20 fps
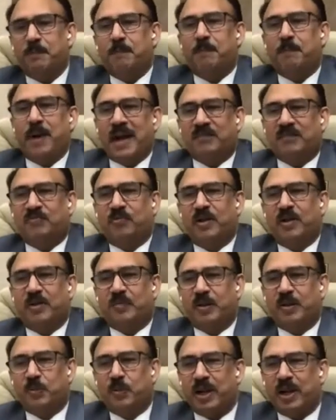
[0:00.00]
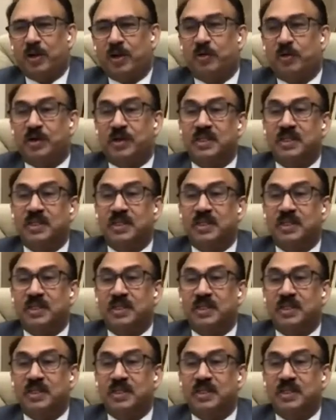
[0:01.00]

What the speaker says: impact for everyone or